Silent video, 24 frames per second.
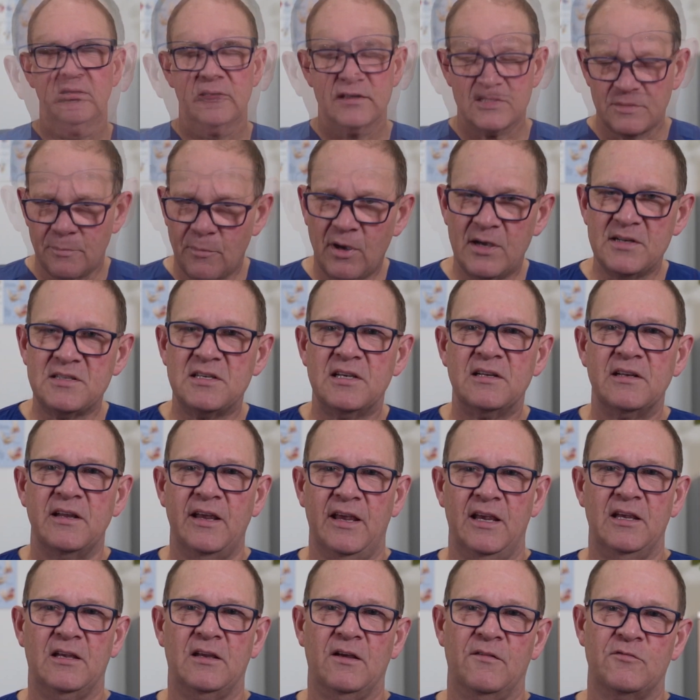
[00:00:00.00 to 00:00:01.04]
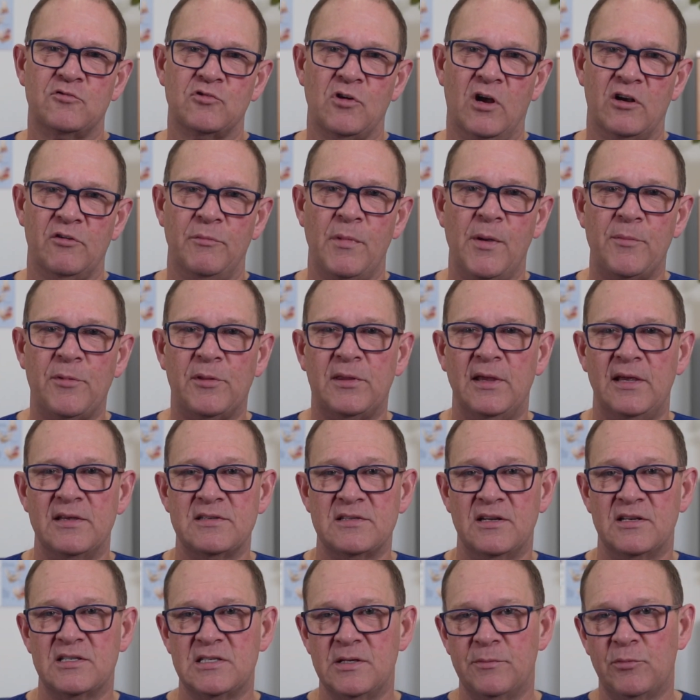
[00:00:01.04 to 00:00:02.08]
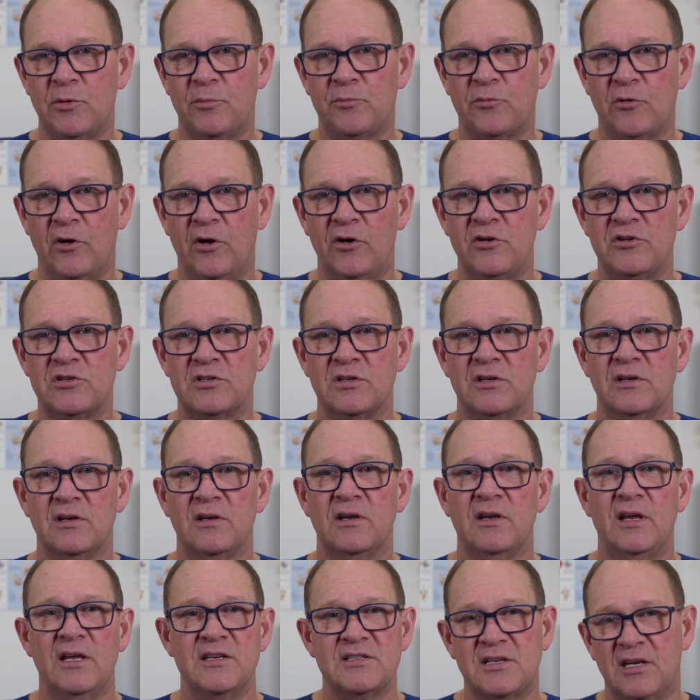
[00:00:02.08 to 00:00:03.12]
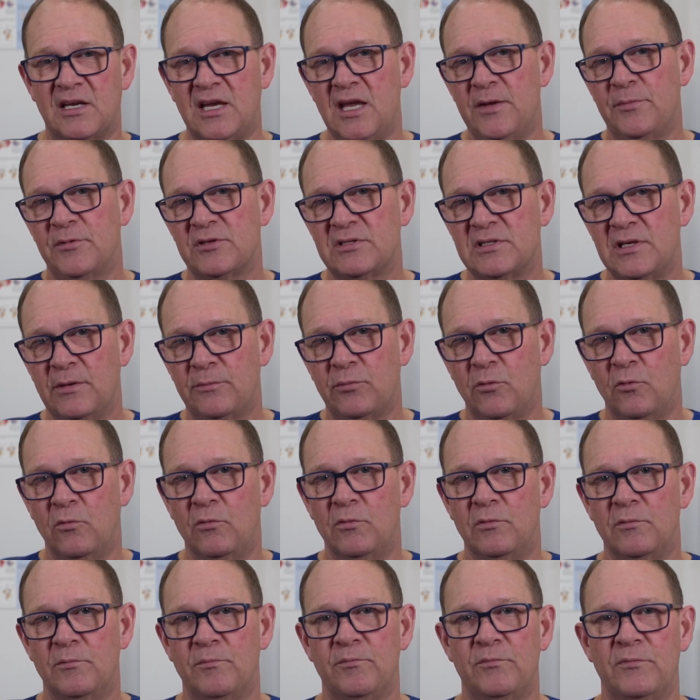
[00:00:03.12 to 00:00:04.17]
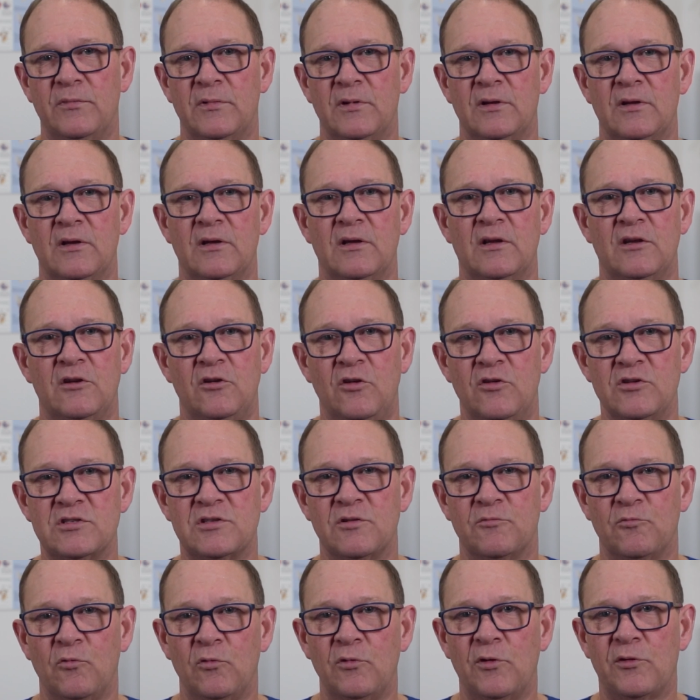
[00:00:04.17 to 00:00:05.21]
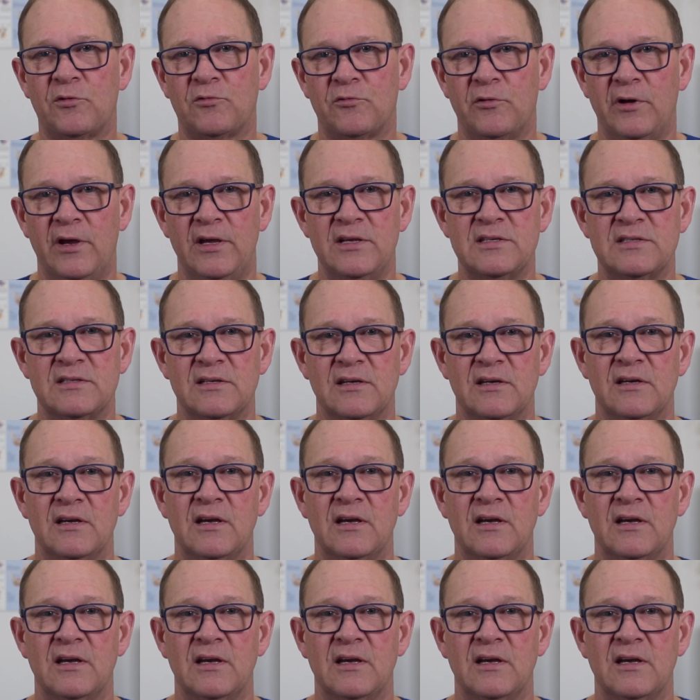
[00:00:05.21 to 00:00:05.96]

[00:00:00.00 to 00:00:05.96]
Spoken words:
So my technique of trying to remember things in a simple approach is to keep it simple. Use the rule of 3s,